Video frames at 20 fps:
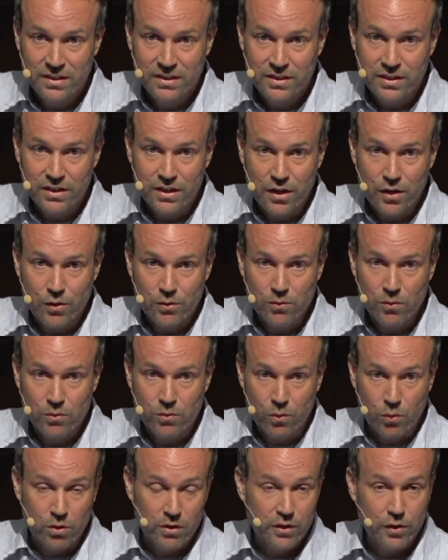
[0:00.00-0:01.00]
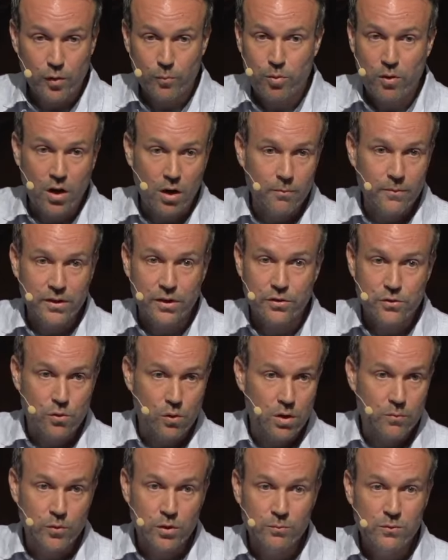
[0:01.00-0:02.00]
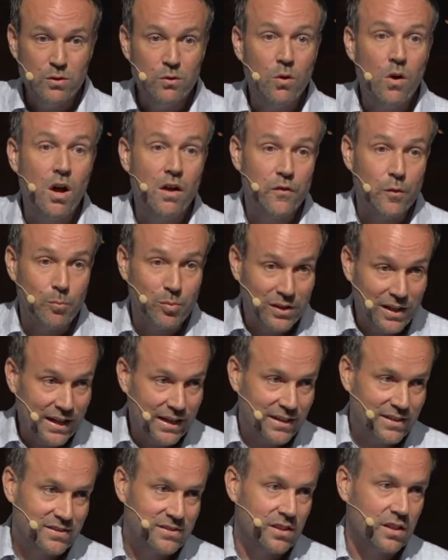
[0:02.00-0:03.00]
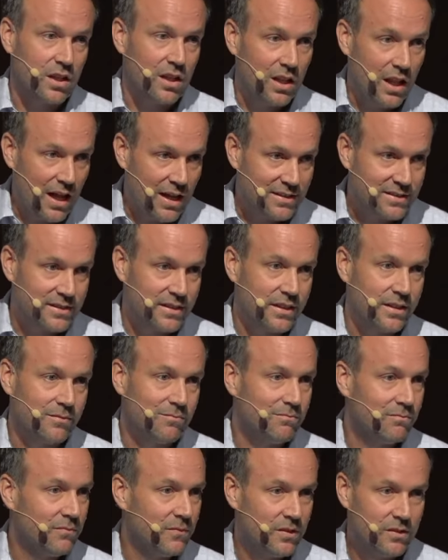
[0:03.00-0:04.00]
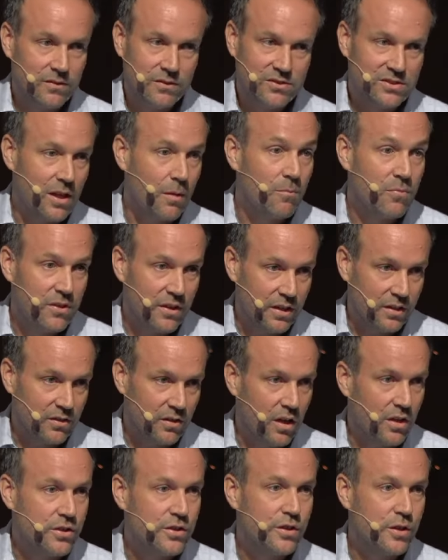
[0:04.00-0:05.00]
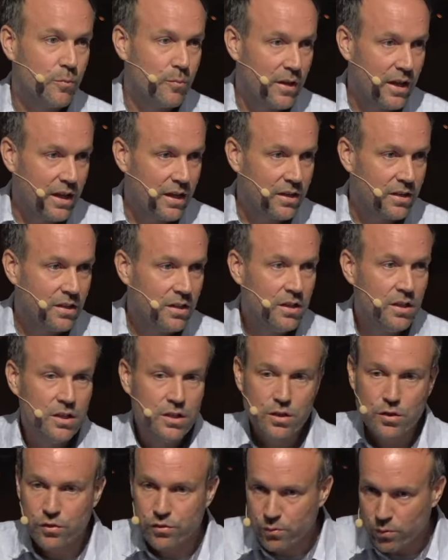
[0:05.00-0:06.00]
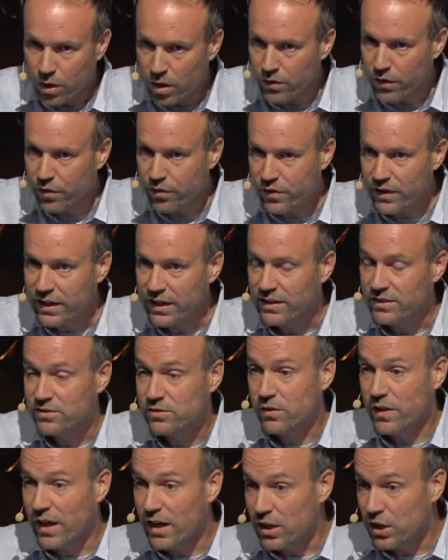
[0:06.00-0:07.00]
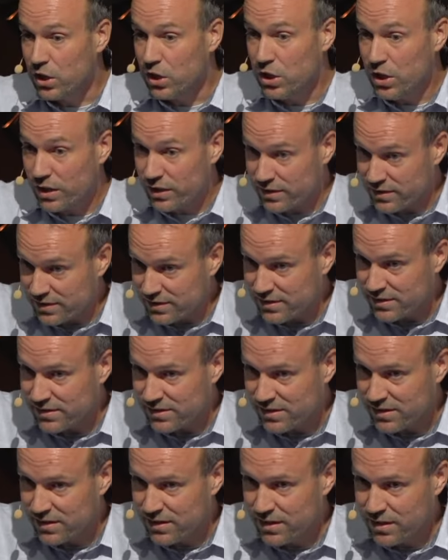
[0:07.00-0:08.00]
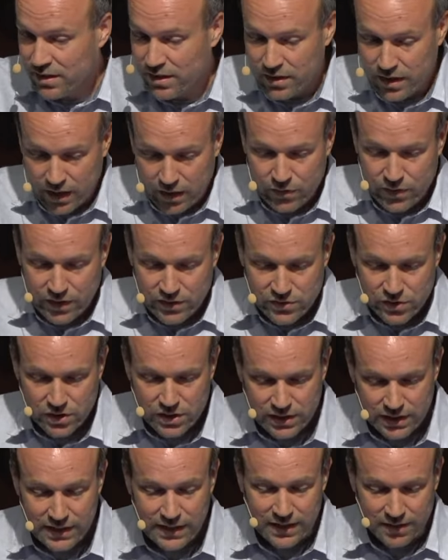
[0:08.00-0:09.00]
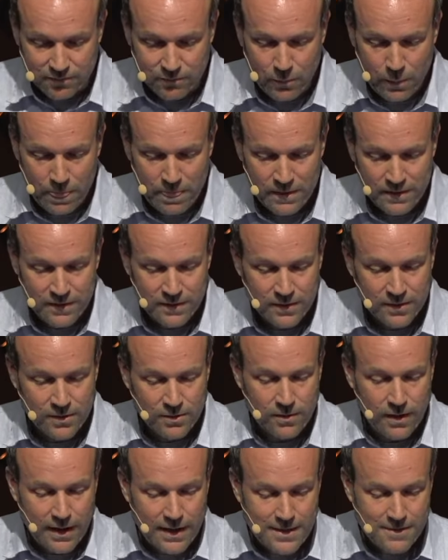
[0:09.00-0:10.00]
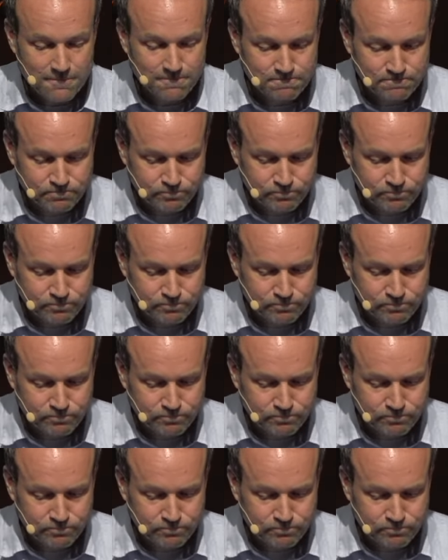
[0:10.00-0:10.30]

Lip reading: you know, or your apartment or dorm room. You all have a place, a closet, something under your bed. You throw all the things so that it looks like things are clean, right?